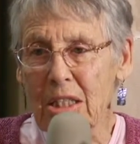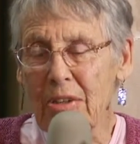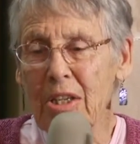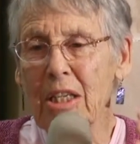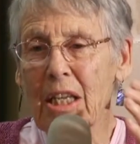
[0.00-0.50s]

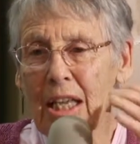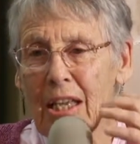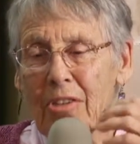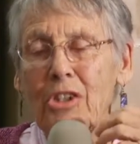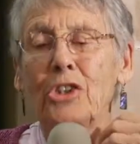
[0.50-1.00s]
and they'd
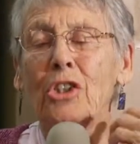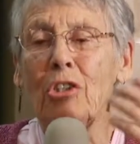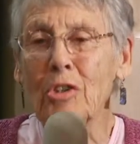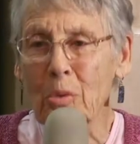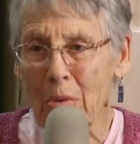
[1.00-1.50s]
take their
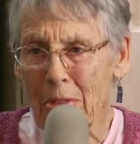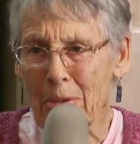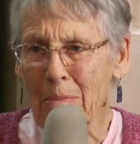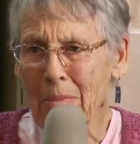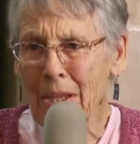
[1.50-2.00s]
children with
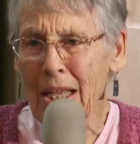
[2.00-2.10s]
them,